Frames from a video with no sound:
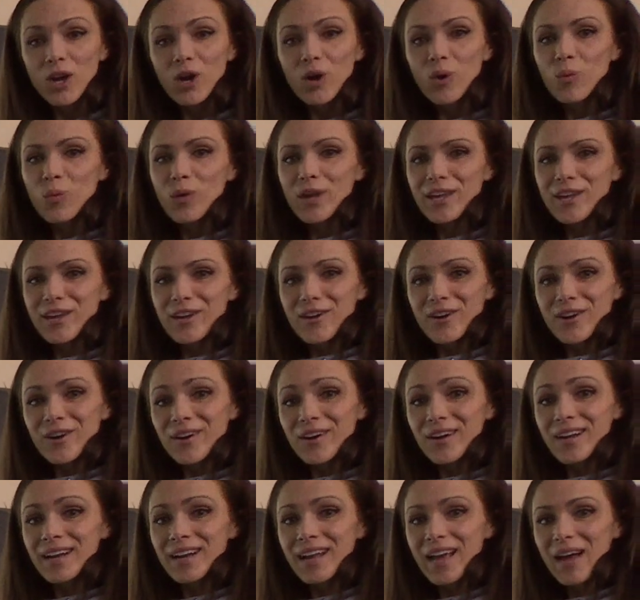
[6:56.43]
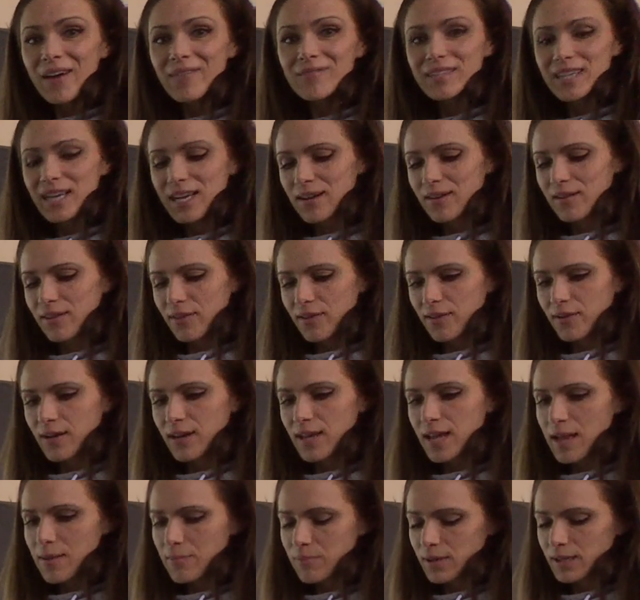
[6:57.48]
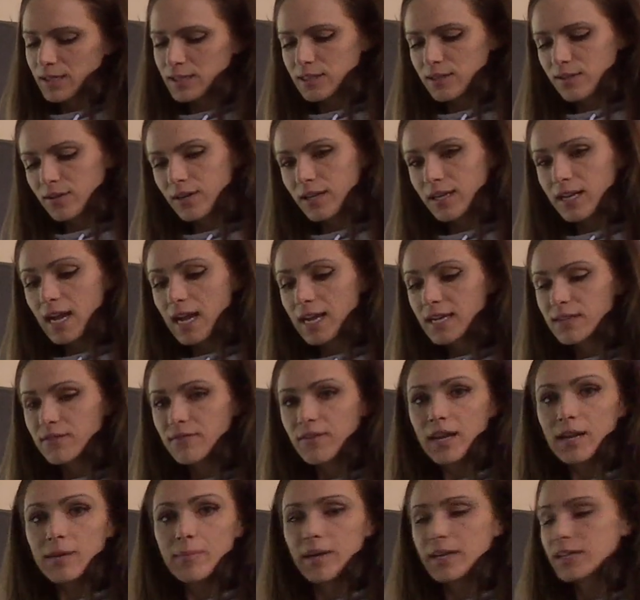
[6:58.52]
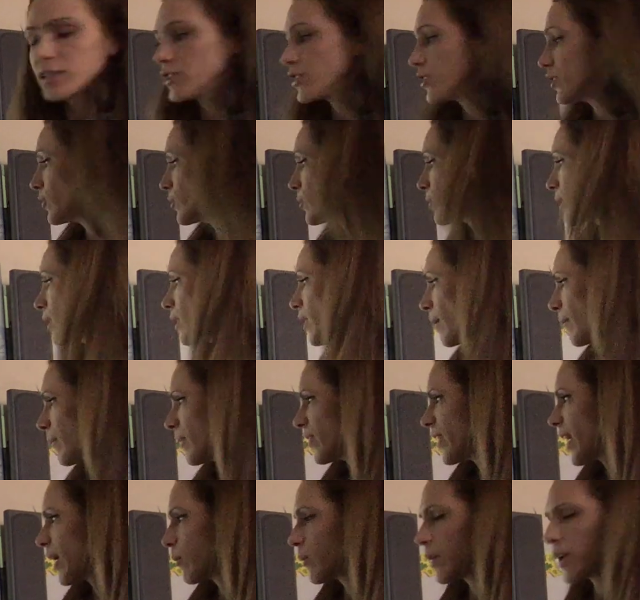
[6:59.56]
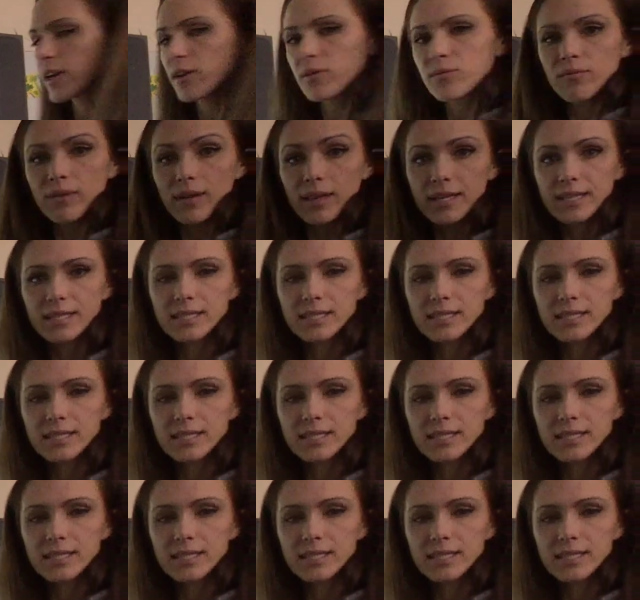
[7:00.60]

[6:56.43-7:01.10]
We could have done 38 plus 39 divided by 2, but that we could really